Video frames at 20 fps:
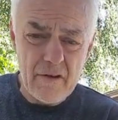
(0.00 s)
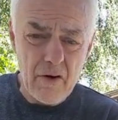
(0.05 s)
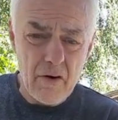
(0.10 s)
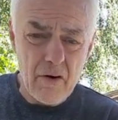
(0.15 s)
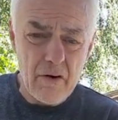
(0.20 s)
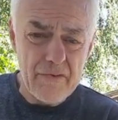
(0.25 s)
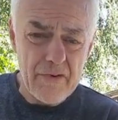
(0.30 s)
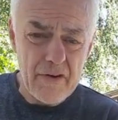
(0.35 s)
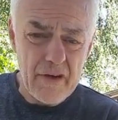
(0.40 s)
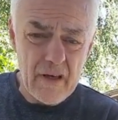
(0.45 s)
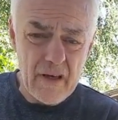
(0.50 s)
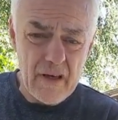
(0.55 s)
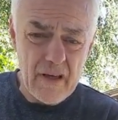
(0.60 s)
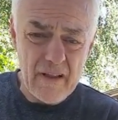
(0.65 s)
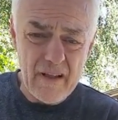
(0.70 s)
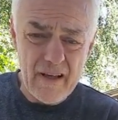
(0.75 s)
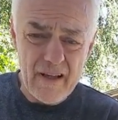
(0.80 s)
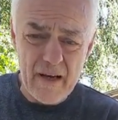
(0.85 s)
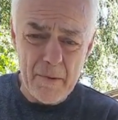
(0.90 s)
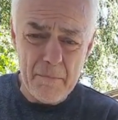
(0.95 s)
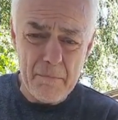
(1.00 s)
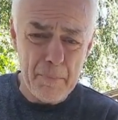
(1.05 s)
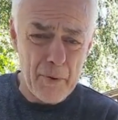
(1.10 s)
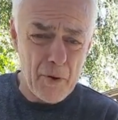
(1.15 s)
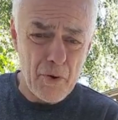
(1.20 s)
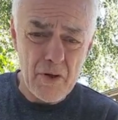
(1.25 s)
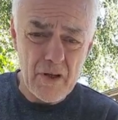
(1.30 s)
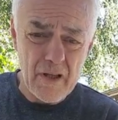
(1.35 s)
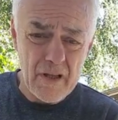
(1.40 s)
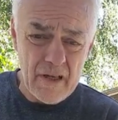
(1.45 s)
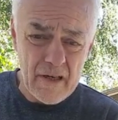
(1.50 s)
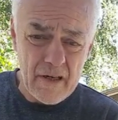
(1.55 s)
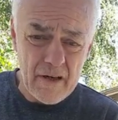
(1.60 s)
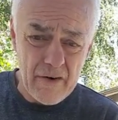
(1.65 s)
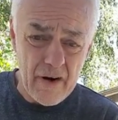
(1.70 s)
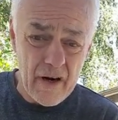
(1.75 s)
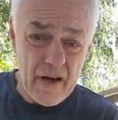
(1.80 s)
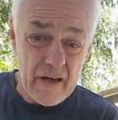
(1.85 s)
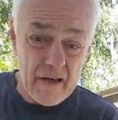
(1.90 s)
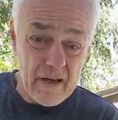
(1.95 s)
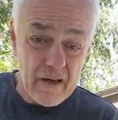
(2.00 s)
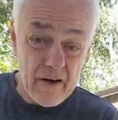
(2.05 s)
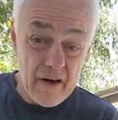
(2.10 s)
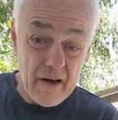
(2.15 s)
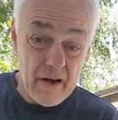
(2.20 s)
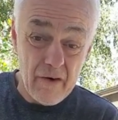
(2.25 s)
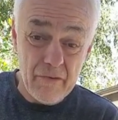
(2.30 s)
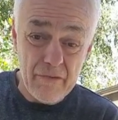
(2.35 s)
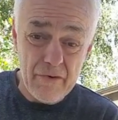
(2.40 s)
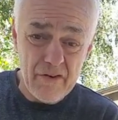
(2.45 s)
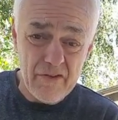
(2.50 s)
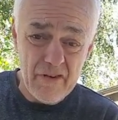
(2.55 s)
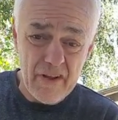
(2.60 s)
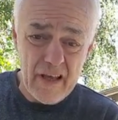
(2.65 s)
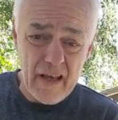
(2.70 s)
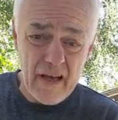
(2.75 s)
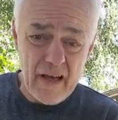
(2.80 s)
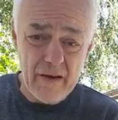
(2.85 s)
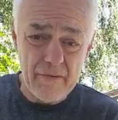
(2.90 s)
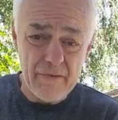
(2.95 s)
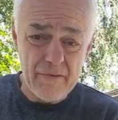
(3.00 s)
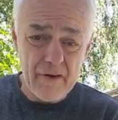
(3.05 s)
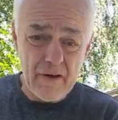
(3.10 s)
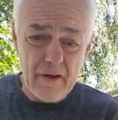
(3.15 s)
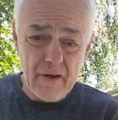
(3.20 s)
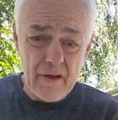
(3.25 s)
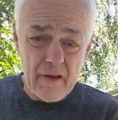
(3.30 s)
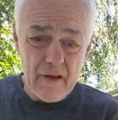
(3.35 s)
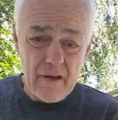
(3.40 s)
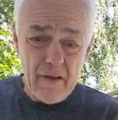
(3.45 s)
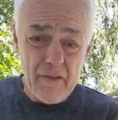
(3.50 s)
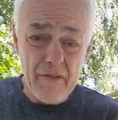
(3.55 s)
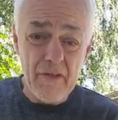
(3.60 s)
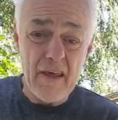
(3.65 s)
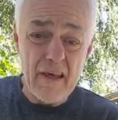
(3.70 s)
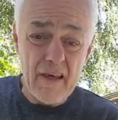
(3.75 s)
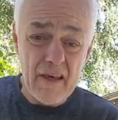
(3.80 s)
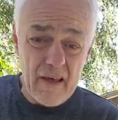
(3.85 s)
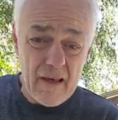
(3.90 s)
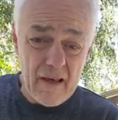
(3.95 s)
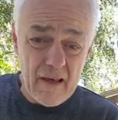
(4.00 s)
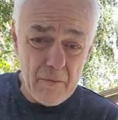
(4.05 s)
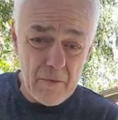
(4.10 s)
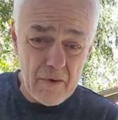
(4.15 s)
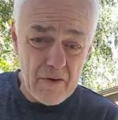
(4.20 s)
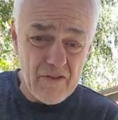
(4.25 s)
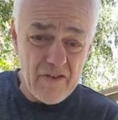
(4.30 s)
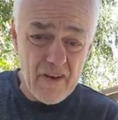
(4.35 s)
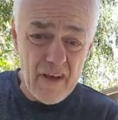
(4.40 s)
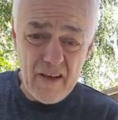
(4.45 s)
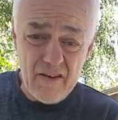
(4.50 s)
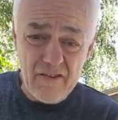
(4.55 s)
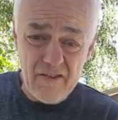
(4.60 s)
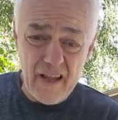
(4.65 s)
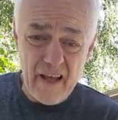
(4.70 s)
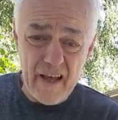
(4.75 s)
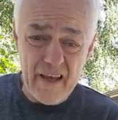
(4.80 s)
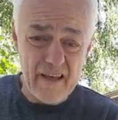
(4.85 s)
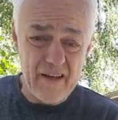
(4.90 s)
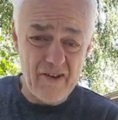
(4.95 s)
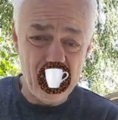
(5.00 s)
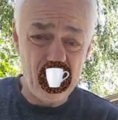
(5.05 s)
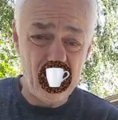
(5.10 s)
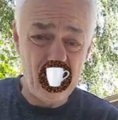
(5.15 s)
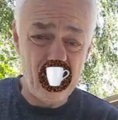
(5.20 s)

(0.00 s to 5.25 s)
coffee in the appalling grinder I obviously have, thinking it would taste like